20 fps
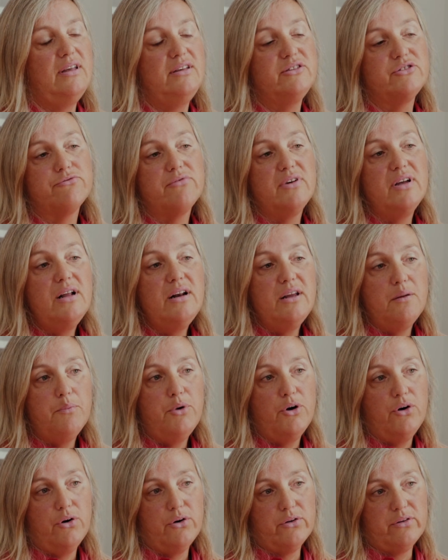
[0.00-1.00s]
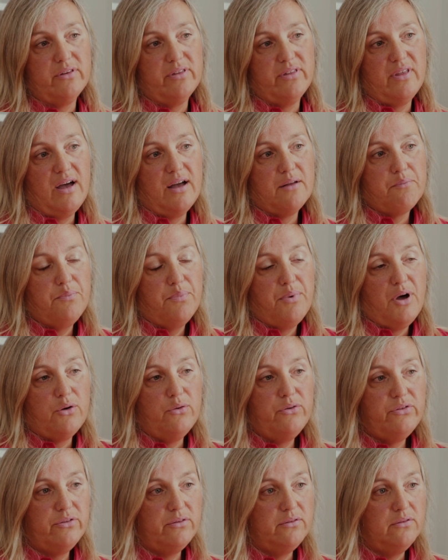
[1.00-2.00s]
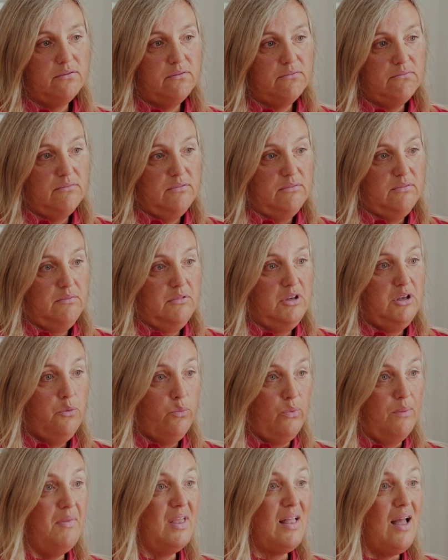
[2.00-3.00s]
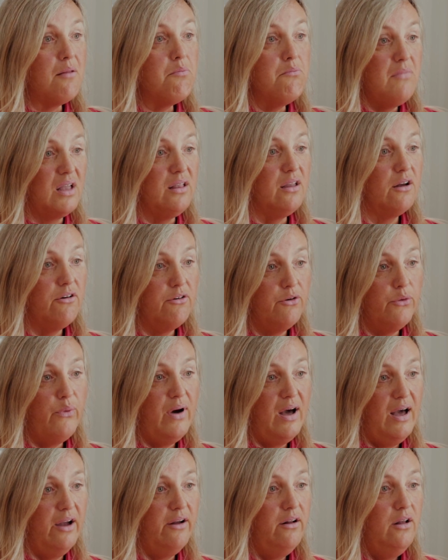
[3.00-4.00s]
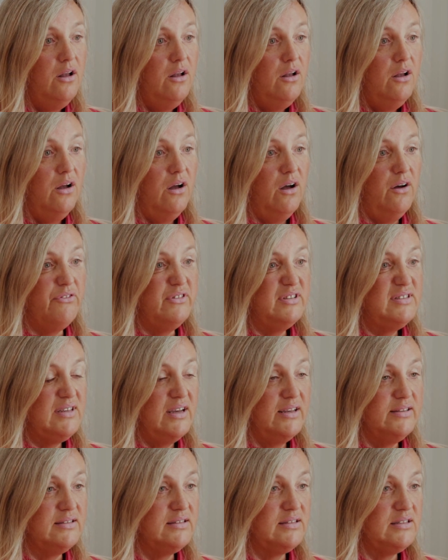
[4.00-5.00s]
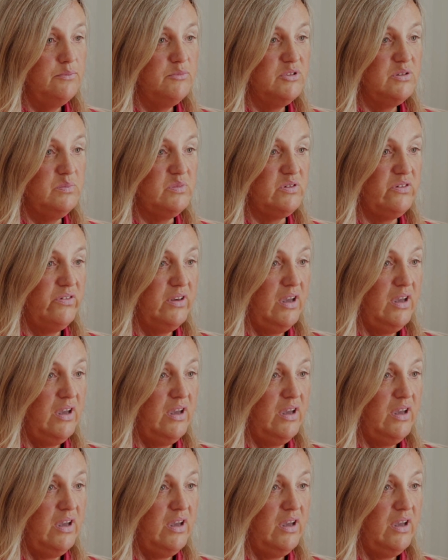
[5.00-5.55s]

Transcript: It's really important that both women and men are aware of the signs and symptoms of the